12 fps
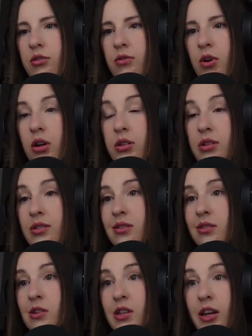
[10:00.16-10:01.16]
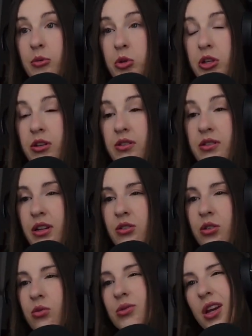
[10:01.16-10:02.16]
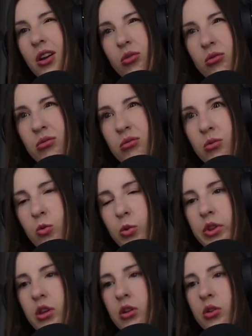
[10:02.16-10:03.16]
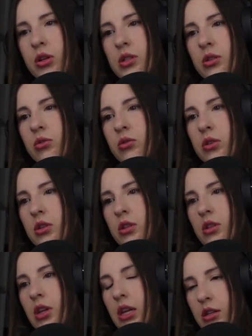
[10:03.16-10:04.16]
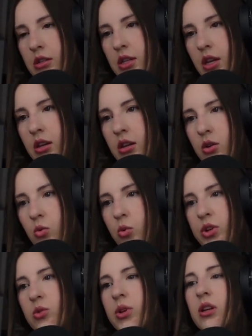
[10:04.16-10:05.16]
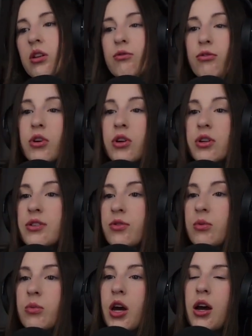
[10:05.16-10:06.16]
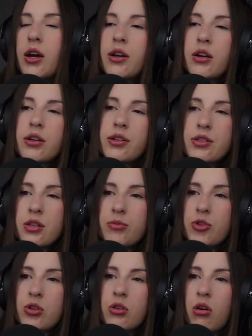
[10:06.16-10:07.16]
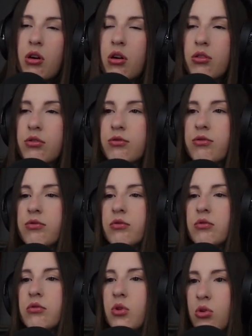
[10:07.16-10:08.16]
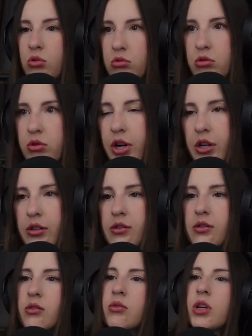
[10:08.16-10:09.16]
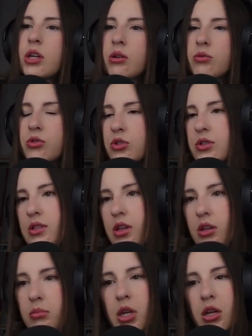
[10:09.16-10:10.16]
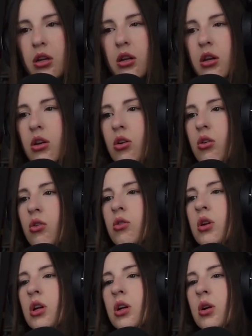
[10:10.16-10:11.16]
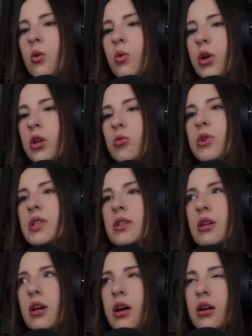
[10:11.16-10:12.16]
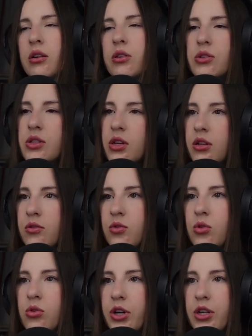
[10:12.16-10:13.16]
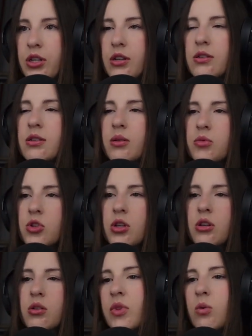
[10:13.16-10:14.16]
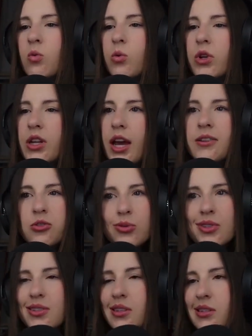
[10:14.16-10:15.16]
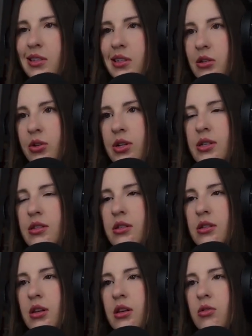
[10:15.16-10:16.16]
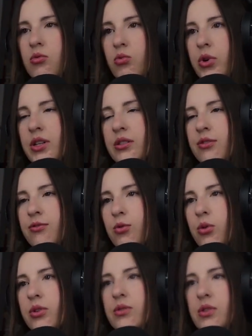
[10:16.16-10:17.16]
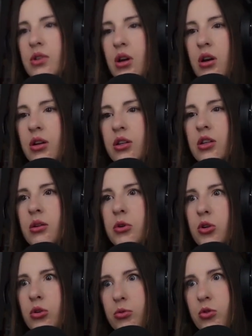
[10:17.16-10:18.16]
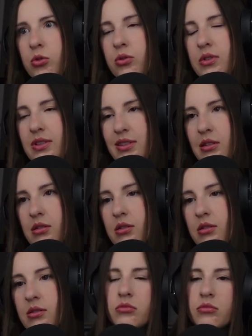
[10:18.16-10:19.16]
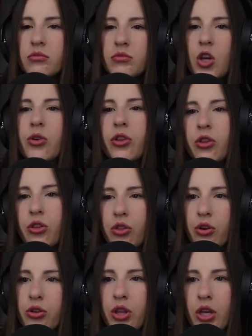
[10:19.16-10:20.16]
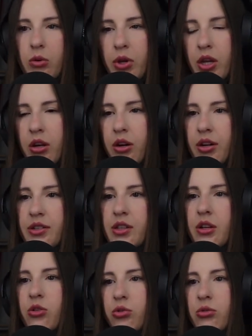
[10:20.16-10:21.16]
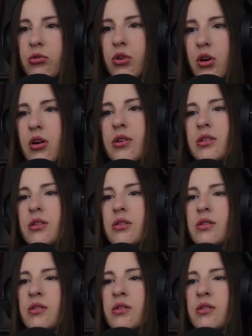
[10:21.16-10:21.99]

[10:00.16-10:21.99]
heart disease and diabetes actually go down with increased gluten intake, which we can infer is from the higher consumption of whole grains. So like I was just saying a minute ago, when we see a higher intake of whole grain consumption, we naturally see a decrease in risk for those non-communicable diseases. Okay, the third thing we hear is that gluten causes